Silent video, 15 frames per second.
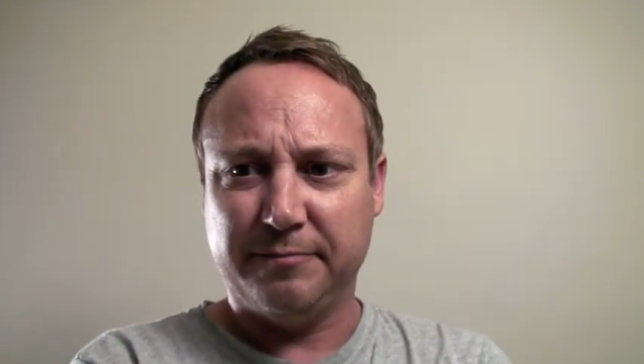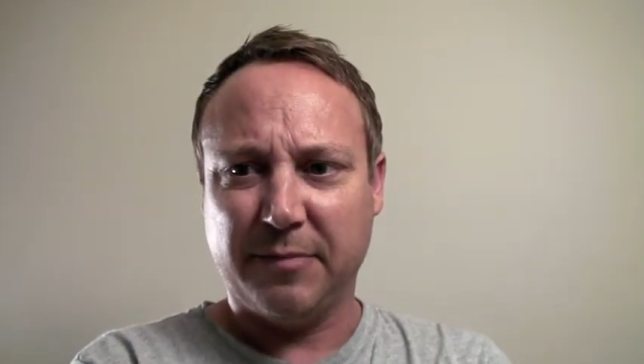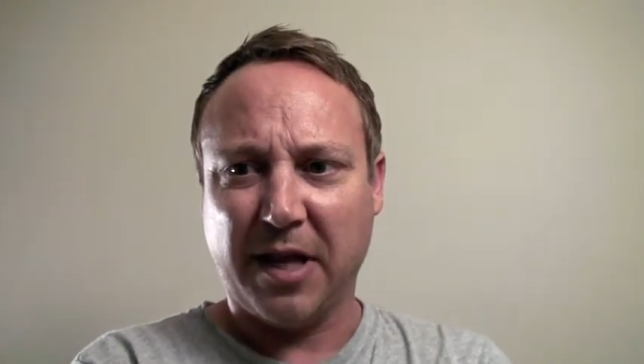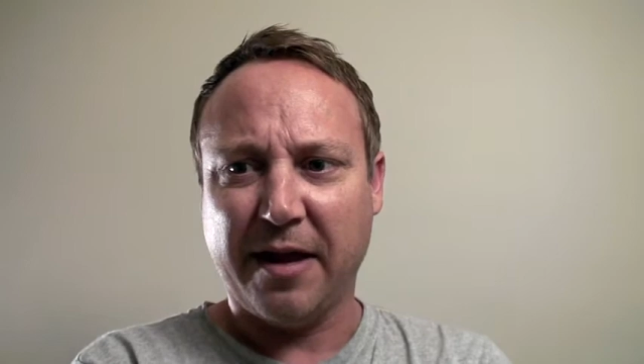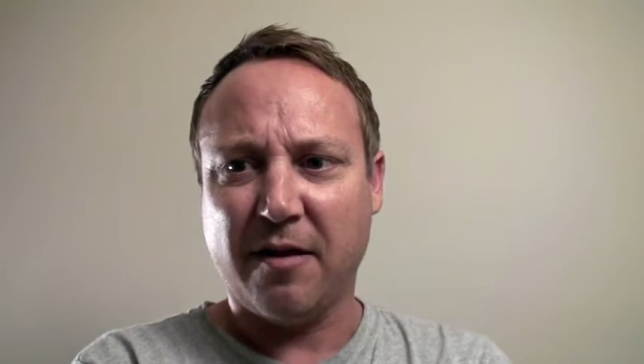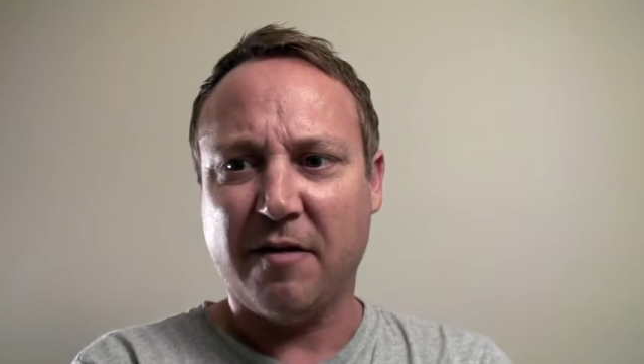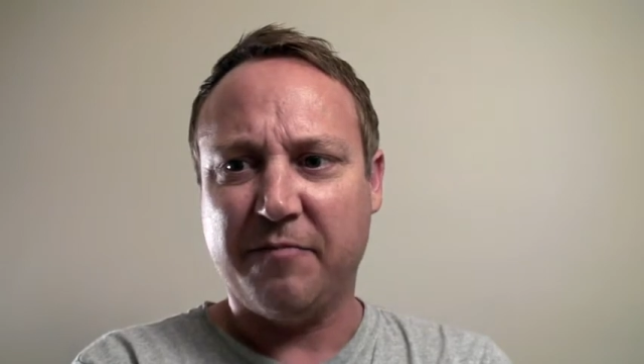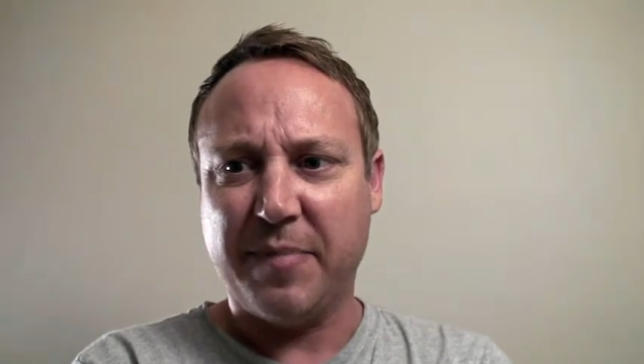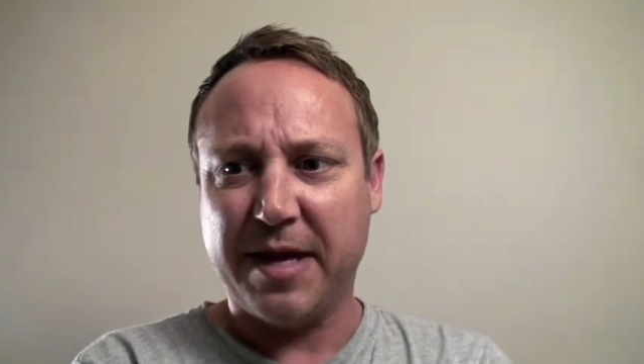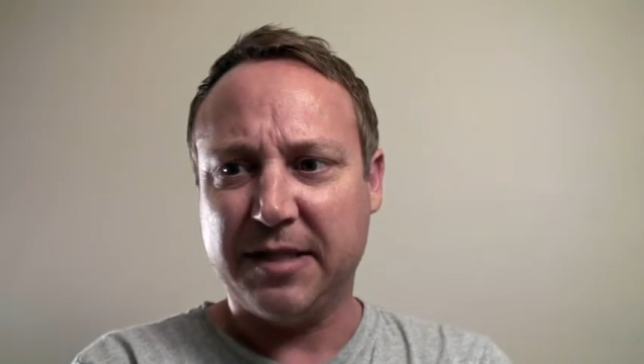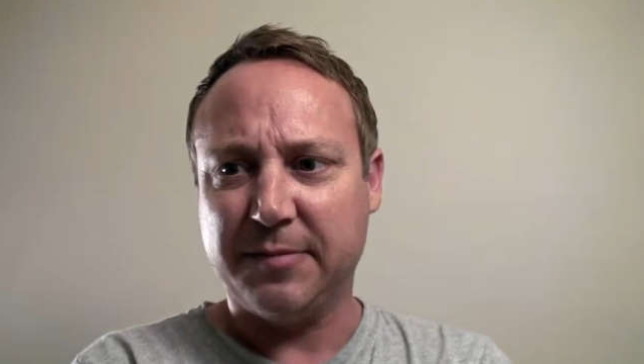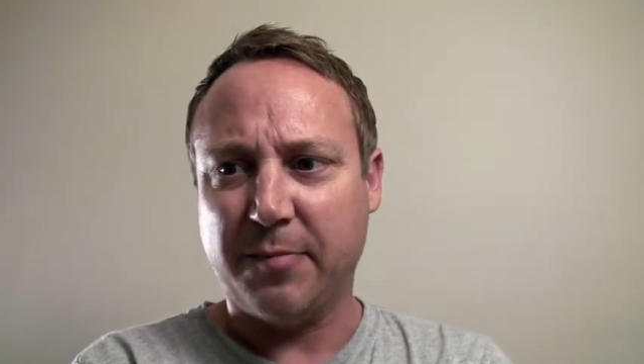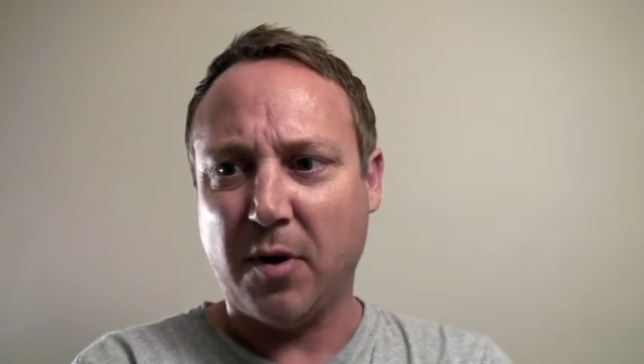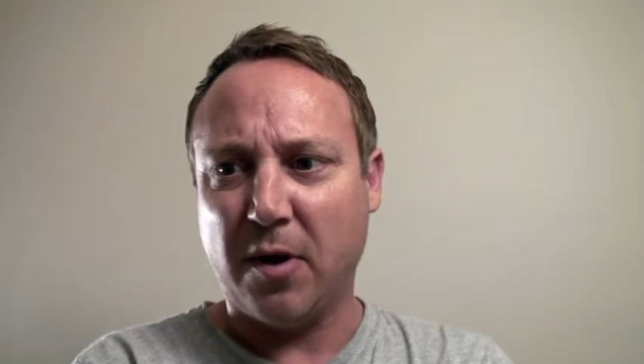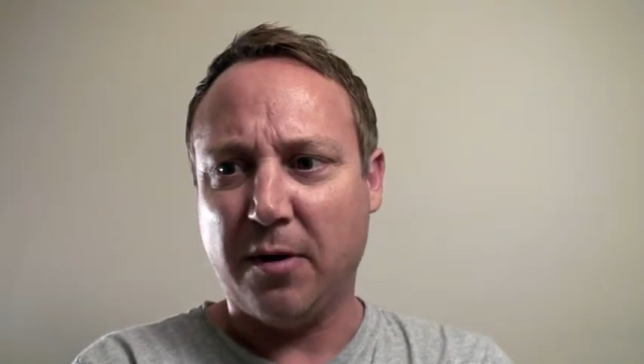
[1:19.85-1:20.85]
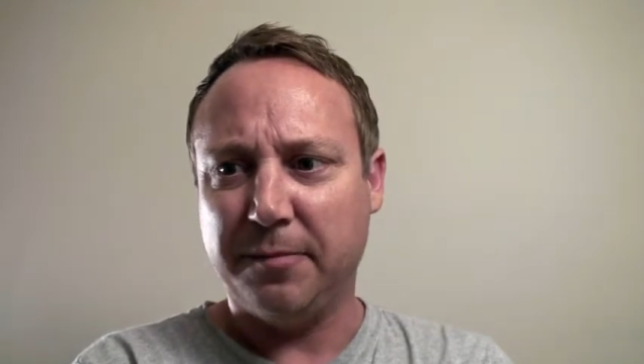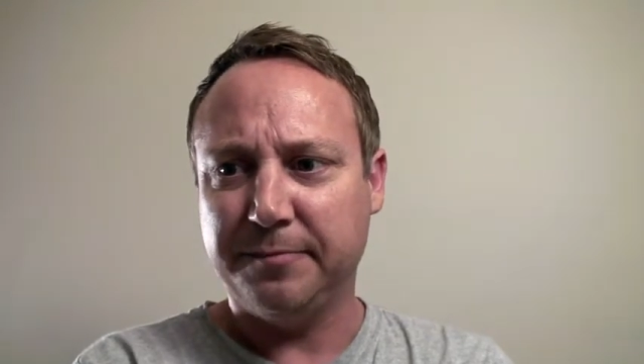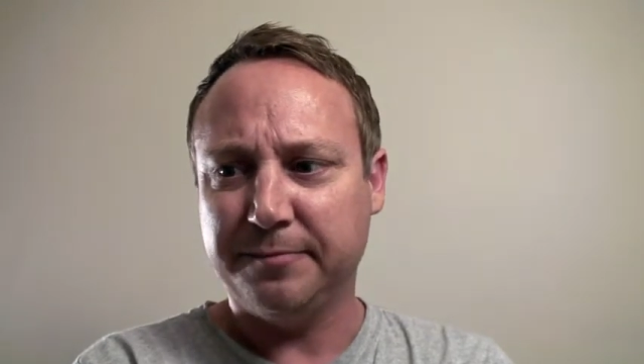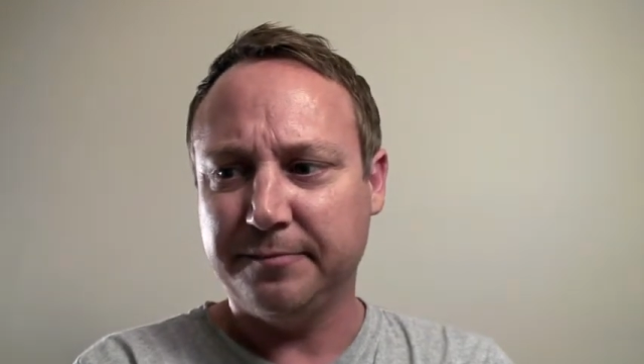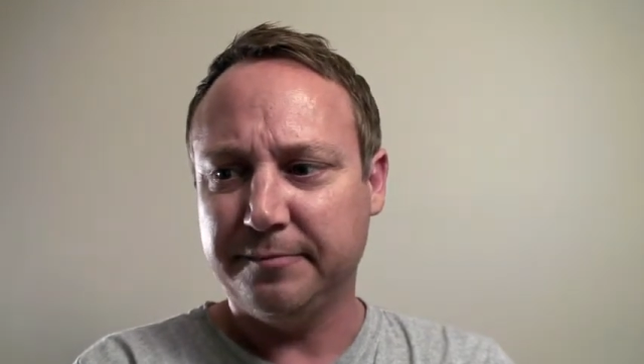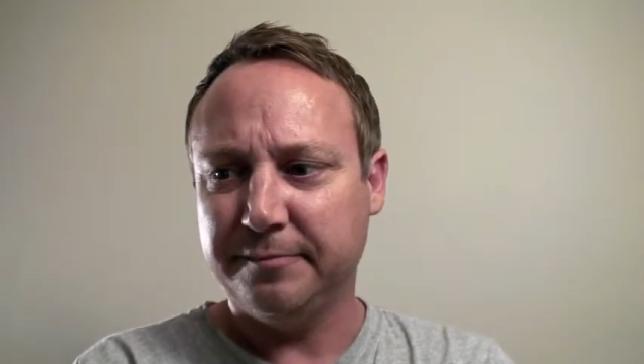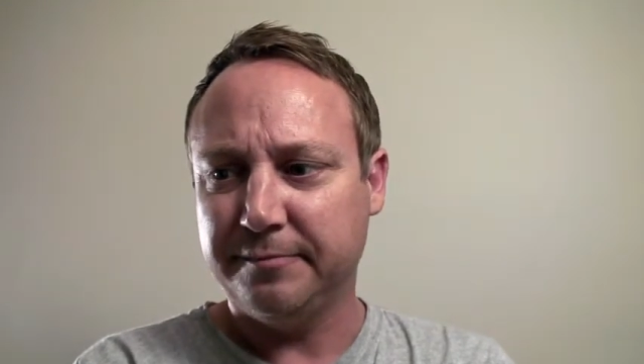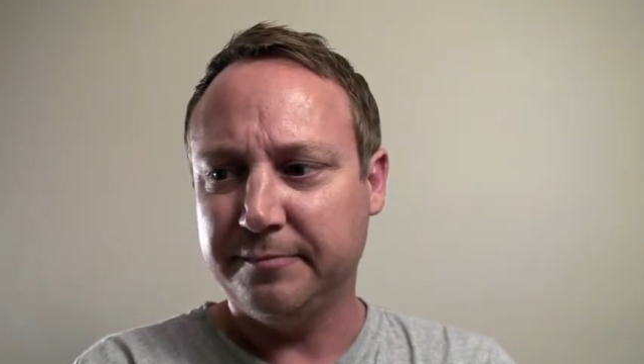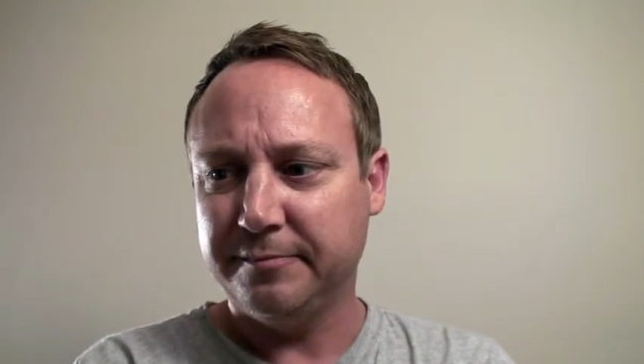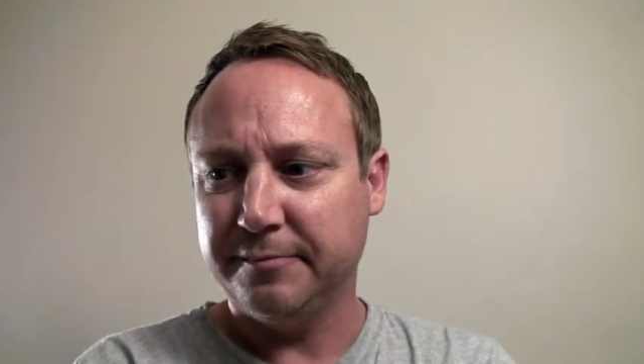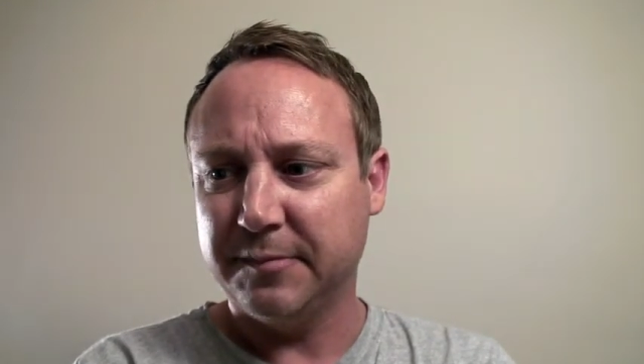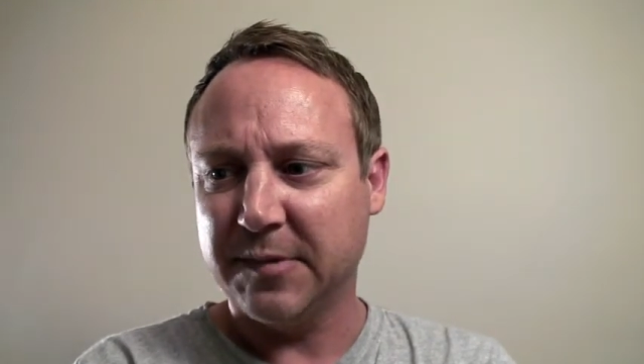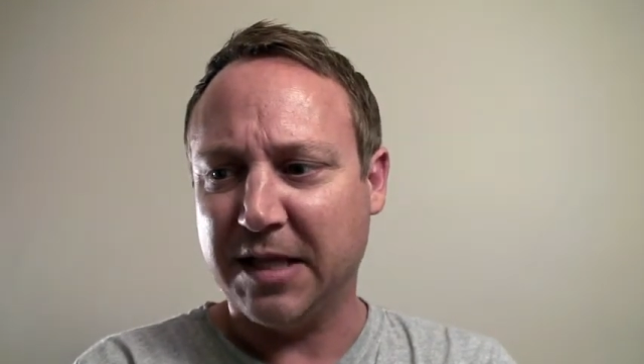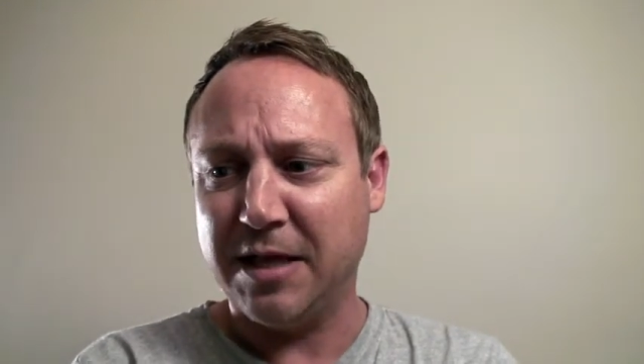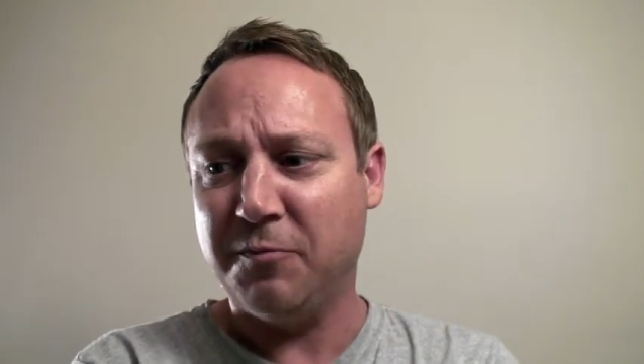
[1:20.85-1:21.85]
playoff baseball.
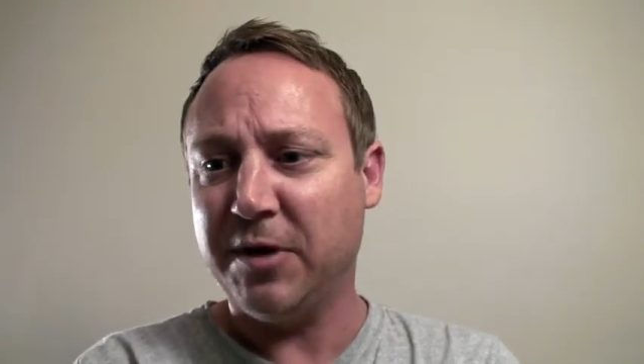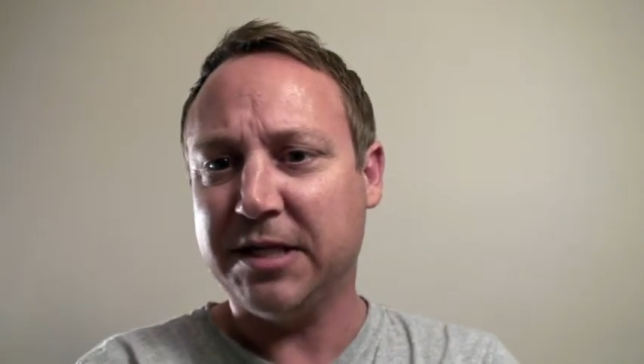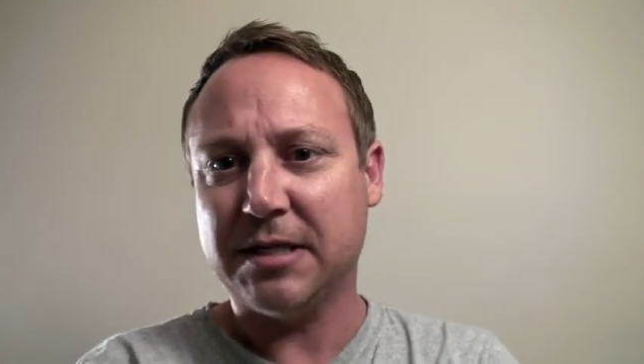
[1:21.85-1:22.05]
And then we